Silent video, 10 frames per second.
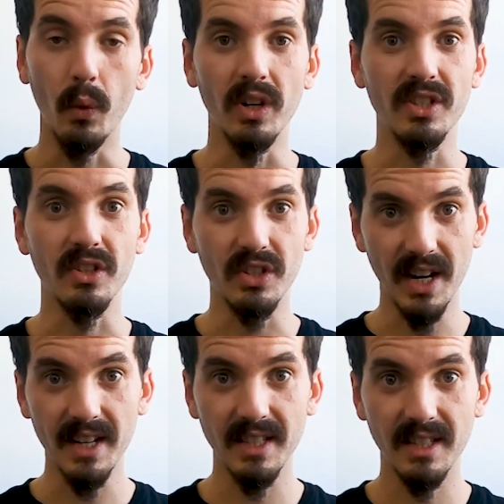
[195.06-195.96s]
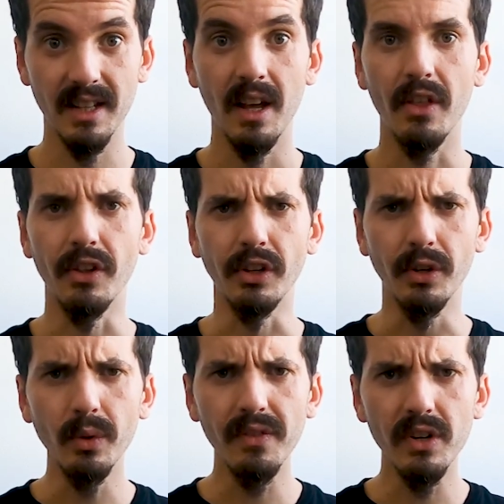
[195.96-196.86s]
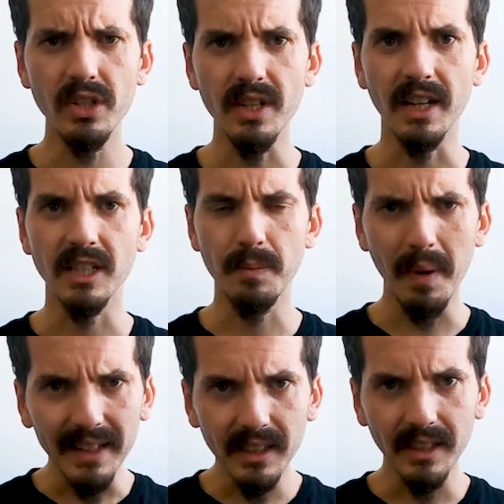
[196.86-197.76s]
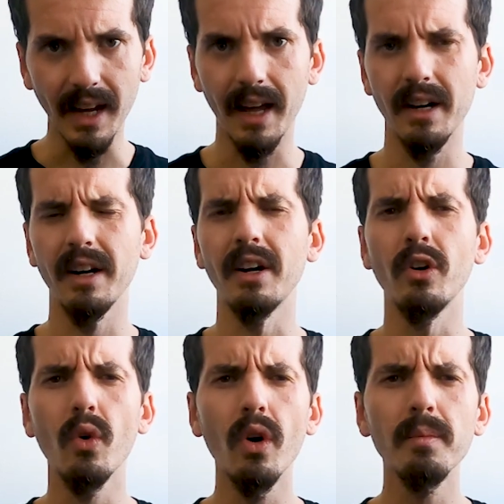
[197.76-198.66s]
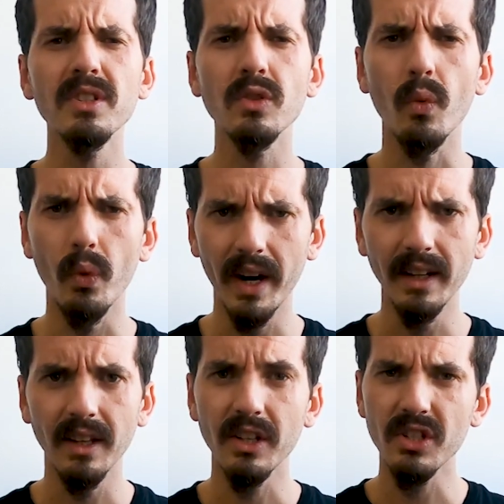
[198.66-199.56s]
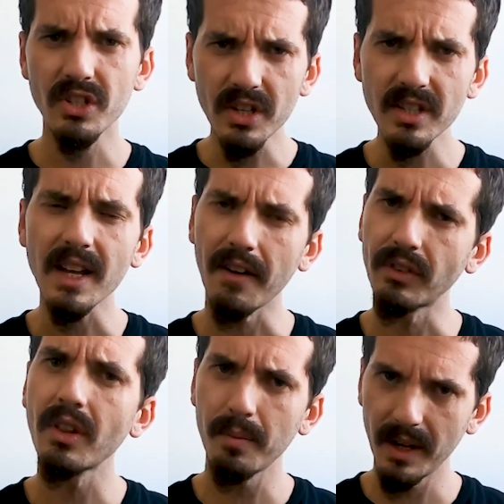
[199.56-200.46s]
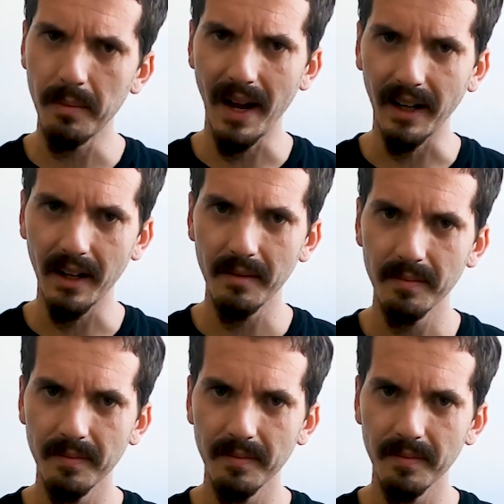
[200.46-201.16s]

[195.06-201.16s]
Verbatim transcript: which suggests the universe expanded at an enormous rate just after the Big Bang.